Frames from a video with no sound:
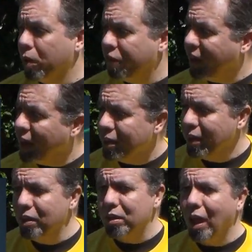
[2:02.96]
Well, the fact
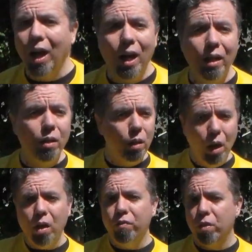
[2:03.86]
is, I
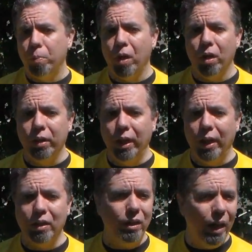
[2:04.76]
love the
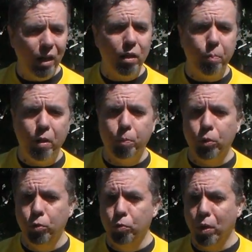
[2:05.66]
podcast and the
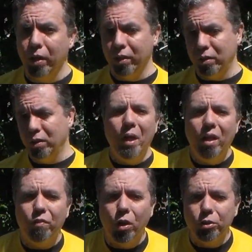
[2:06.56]
people who run it. You may
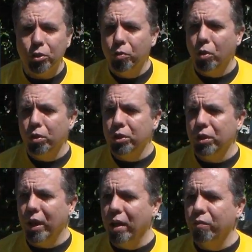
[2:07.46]
have also
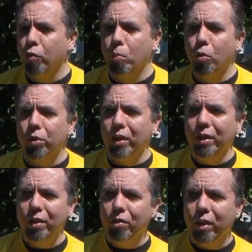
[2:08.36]
noticed that for more than a
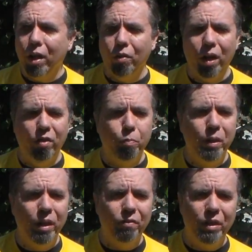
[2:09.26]
year now, I have
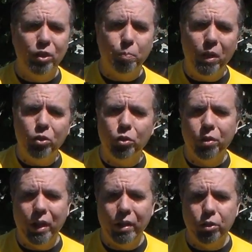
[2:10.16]
been giving special
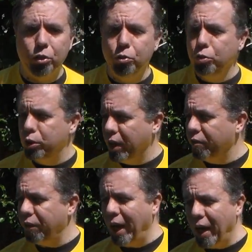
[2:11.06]
thanks to
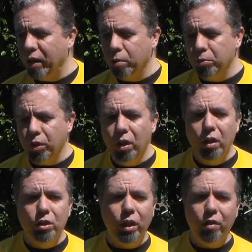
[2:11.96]
Geoff Adams.
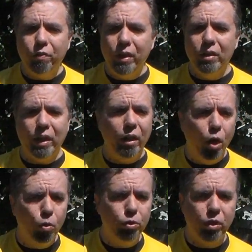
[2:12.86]
Geoff is a
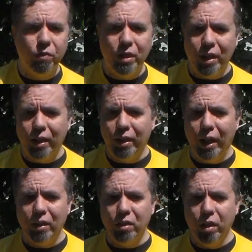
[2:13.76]
host of the
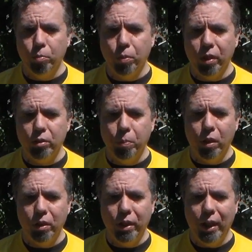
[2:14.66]
Diecast Enterprise
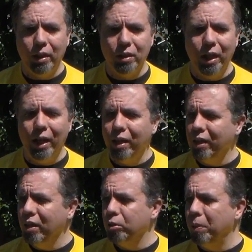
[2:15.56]
podcast,
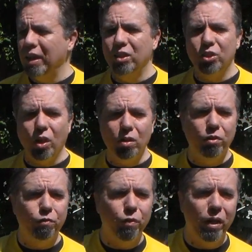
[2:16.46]
and he has been a
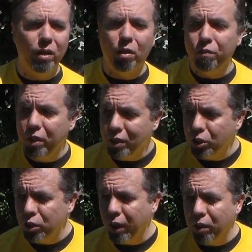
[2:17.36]
solid friend of
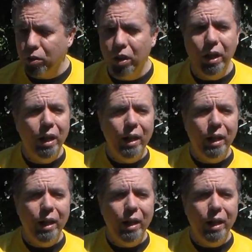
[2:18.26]
this channel.